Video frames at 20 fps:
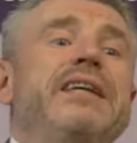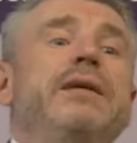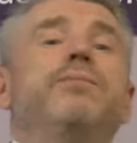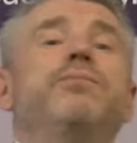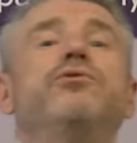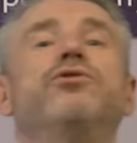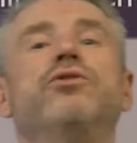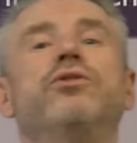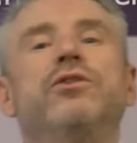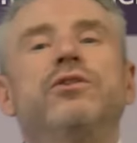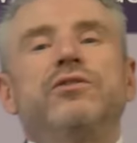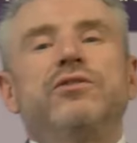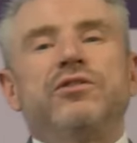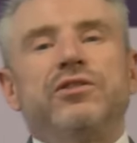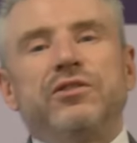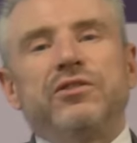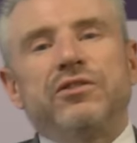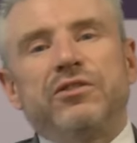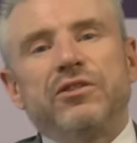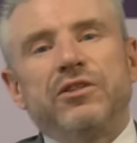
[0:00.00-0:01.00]
deep
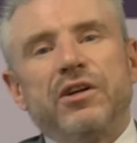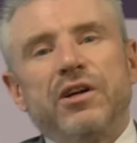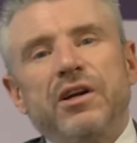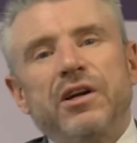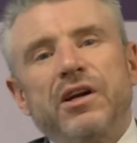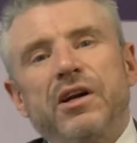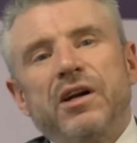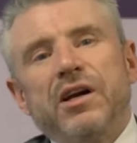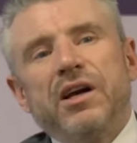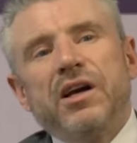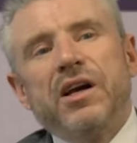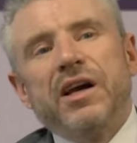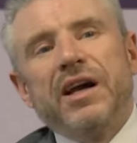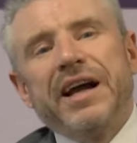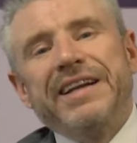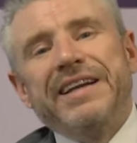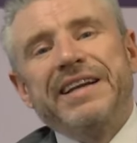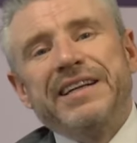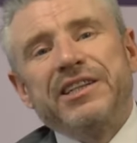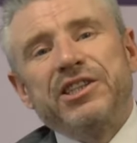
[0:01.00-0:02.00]
trances
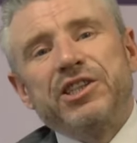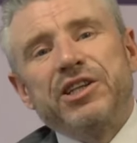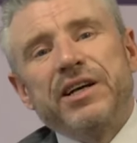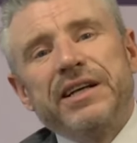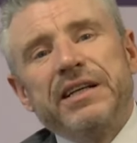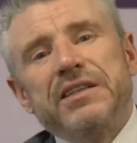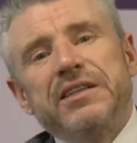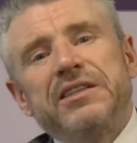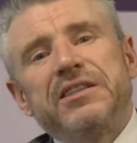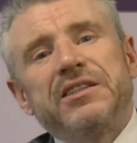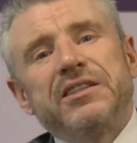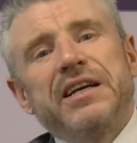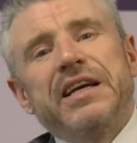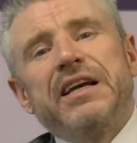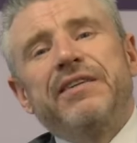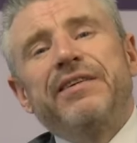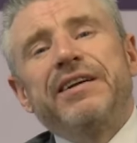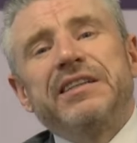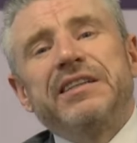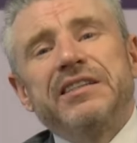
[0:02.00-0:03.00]
and initiating the
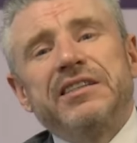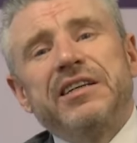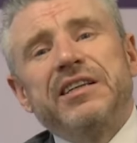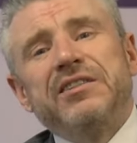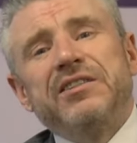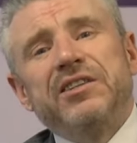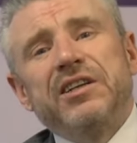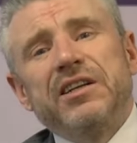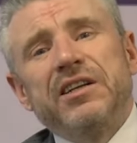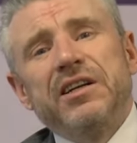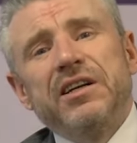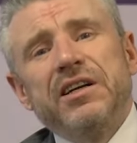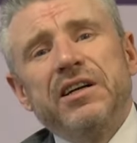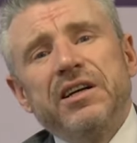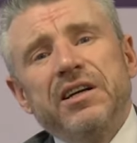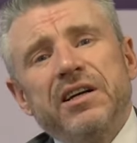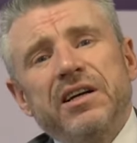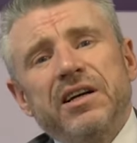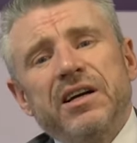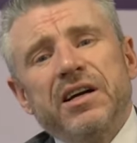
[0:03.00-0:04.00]
state of anesthesia
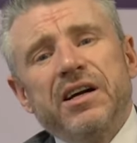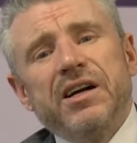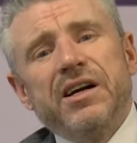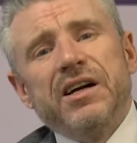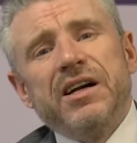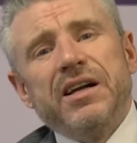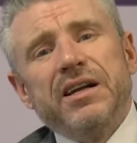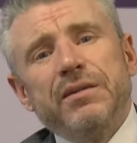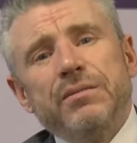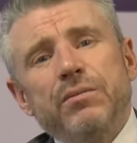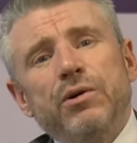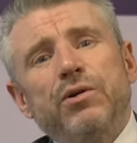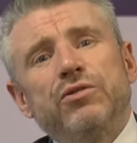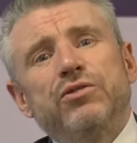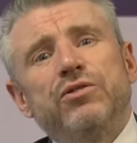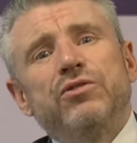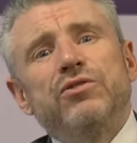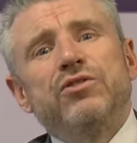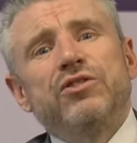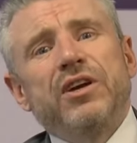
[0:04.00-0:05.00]
in
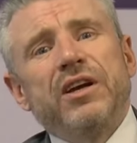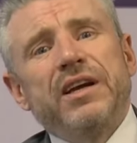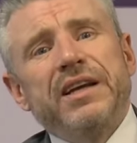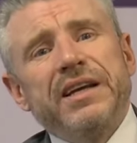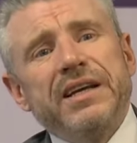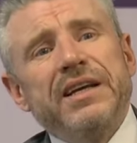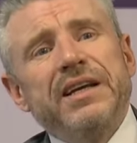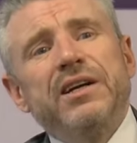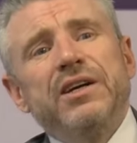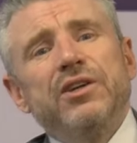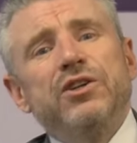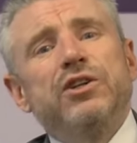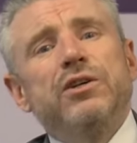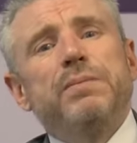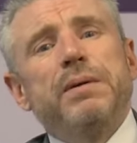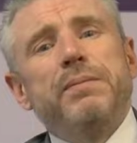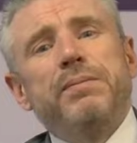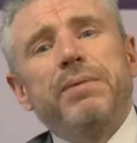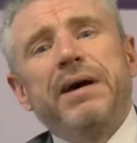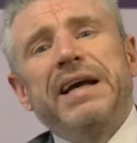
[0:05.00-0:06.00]
Milton so he
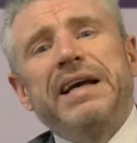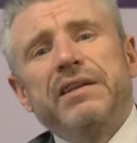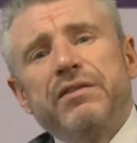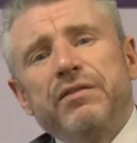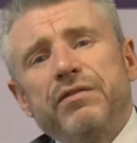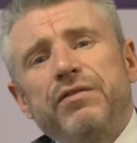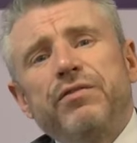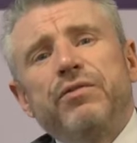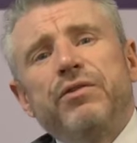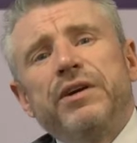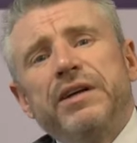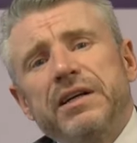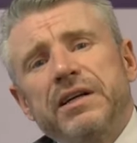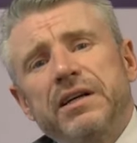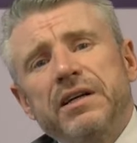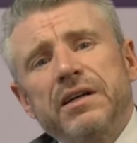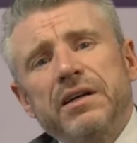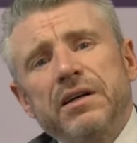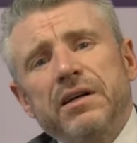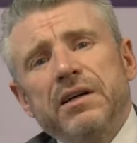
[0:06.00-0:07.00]
could be pain-free
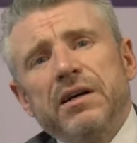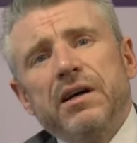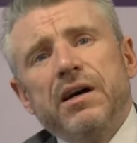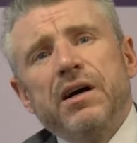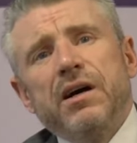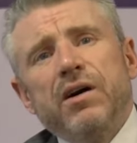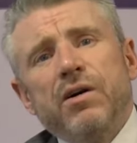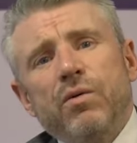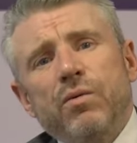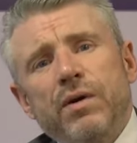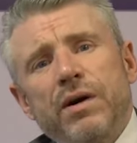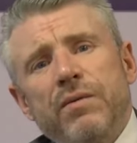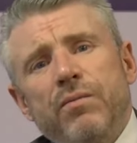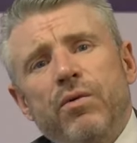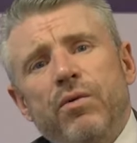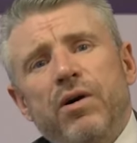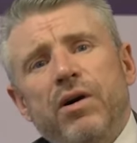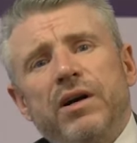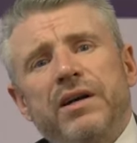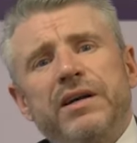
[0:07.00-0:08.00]

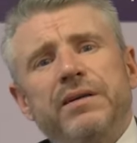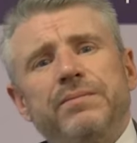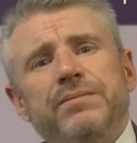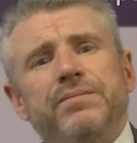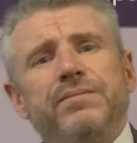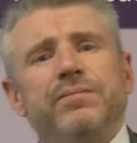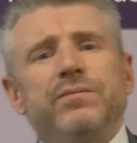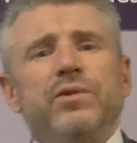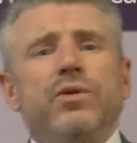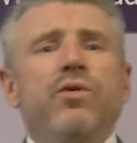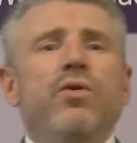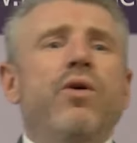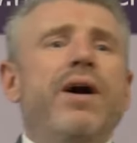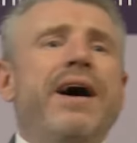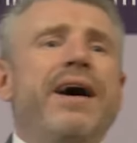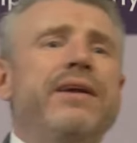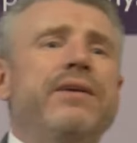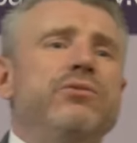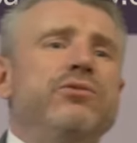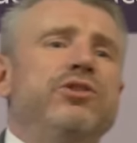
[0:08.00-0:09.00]
when working,
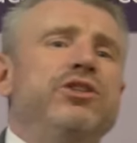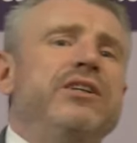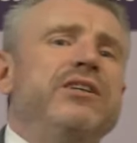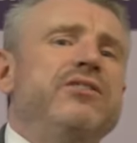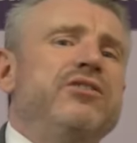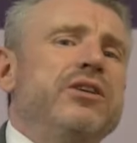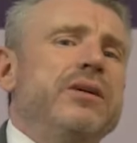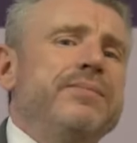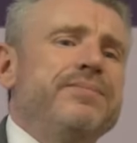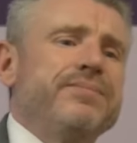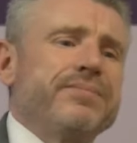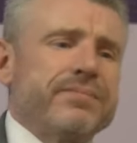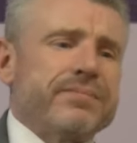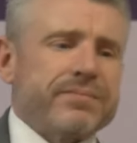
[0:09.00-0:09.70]
or analgesia.